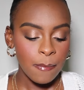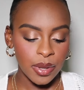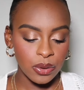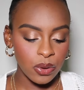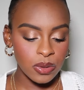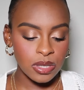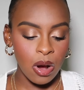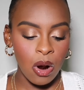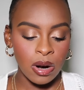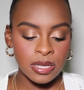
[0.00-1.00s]
Middle notes
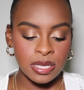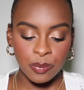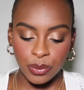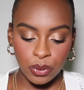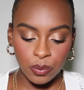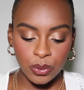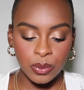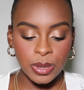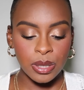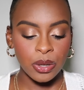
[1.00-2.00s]
are cypriol
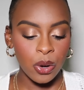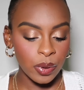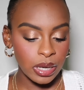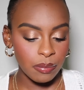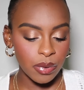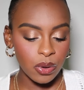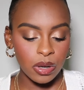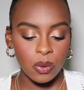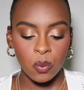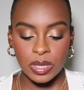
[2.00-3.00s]
root, coconut
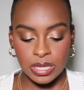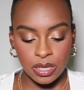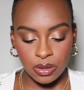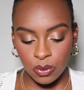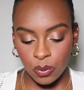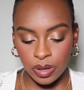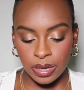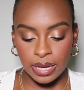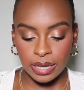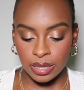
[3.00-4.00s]
milk, whiskey
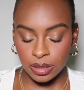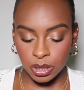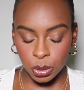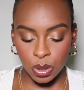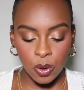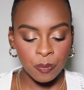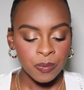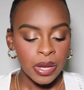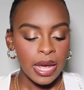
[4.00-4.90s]
accord, and heliotrope.